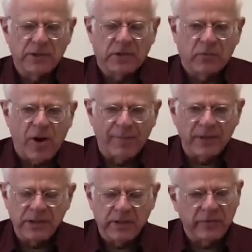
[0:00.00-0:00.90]
it's a raw
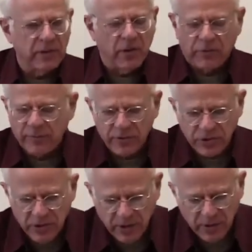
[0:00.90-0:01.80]
material or a
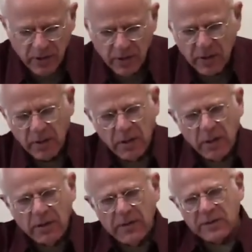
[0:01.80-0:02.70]
machine.
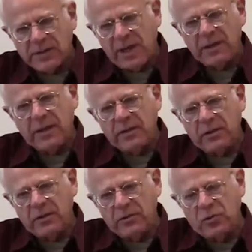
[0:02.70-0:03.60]
They're selling
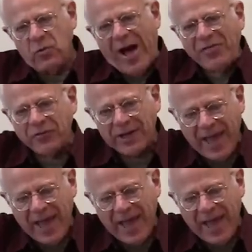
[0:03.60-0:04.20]
it to other